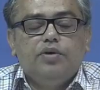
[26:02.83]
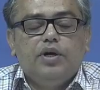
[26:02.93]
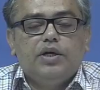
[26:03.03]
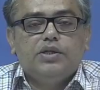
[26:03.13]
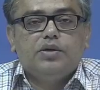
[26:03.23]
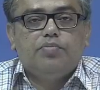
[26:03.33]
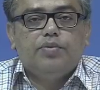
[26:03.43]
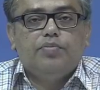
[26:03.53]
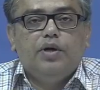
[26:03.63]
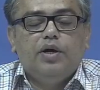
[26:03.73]
director some
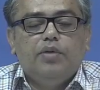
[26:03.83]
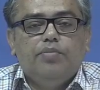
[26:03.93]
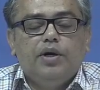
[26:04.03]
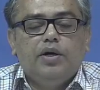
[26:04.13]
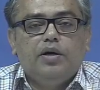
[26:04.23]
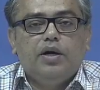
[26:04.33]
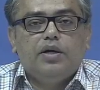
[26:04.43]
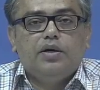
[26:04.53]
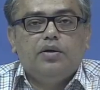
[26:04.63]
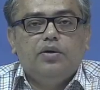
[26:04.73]
people are independent
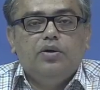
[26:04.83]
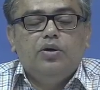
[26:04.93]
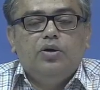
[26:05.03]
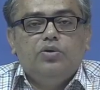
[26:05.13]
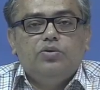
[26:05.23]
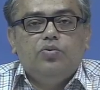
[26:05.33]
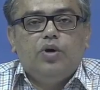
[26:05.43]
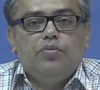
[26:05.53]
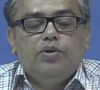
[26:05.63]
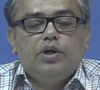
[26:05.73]
director so
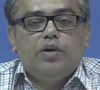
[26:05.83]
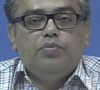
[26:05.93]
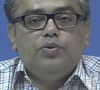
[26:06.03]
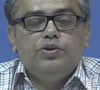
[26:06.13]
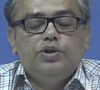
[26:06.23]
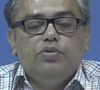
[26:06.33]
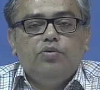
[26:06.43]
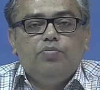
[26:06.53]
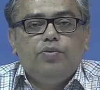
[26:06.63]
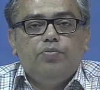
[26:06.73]
whatever the composition you
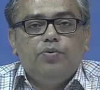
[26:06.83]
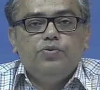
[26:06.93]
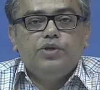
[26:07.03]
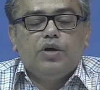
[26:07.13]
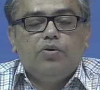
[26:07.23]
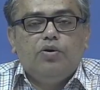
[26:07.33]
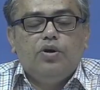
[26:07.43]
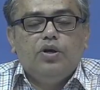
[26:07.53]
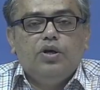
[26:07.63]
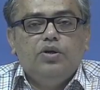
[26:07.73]
have proposed
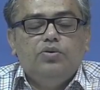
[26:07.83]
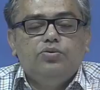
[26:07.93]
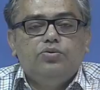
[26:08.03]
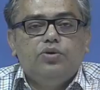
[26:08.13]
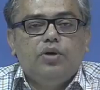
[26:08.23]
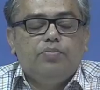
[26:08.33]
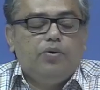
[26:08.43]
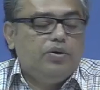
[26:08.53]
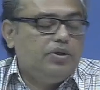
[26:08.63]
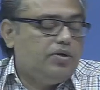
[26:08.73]
accordingly you should appoint the